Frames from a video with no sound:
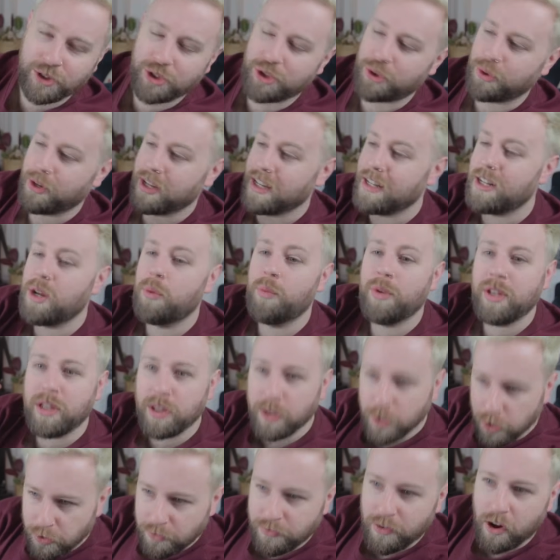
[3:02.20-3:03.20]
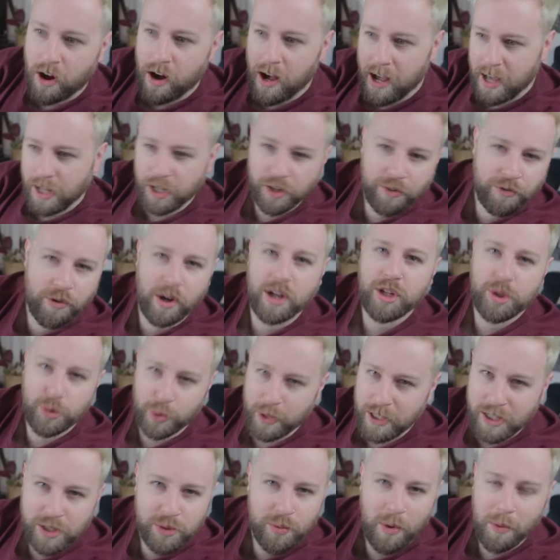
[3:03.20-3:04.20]
treat, and we love our HelloFresh
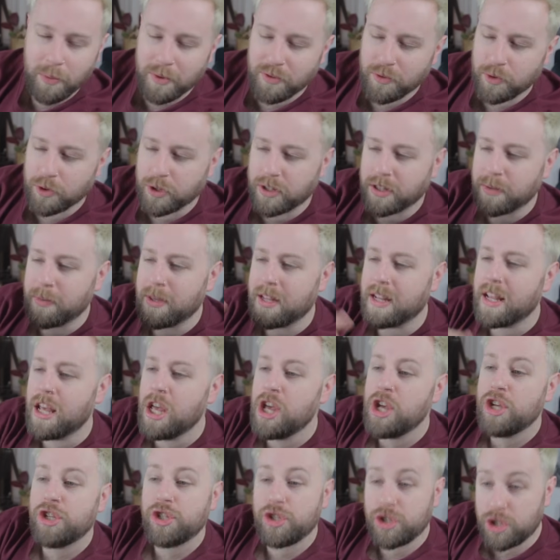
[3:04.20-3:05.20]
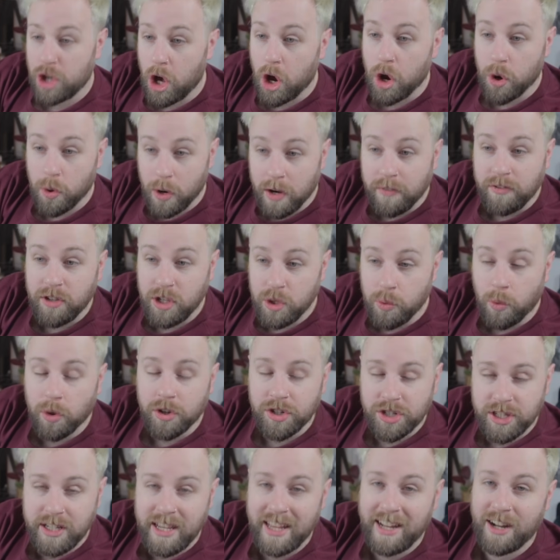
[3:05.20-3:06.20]
weeks when we've ordered them in. So if you
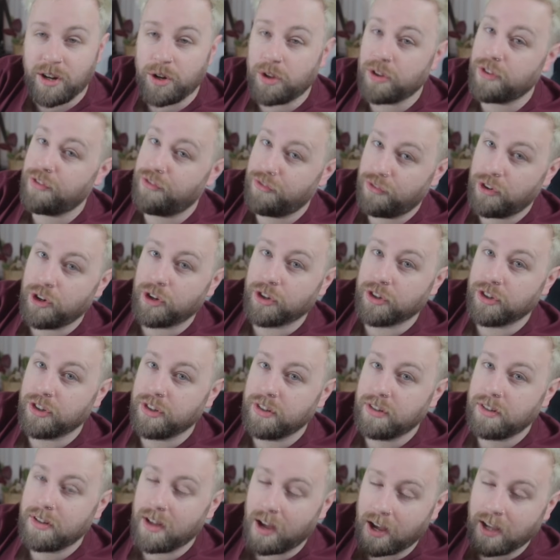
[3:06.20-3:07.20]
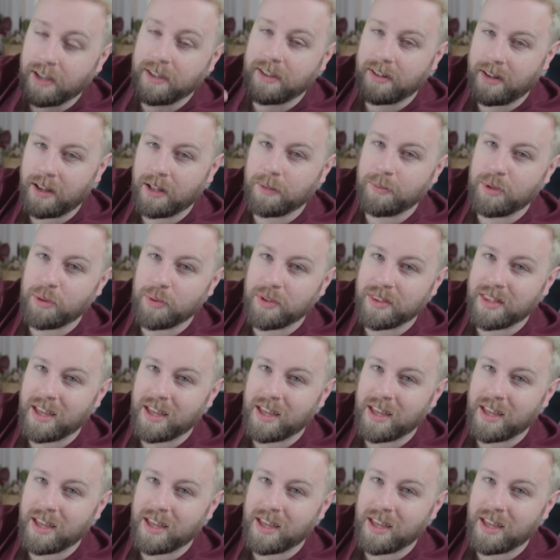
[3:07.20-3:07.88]
want to get in on the fun, I can help you with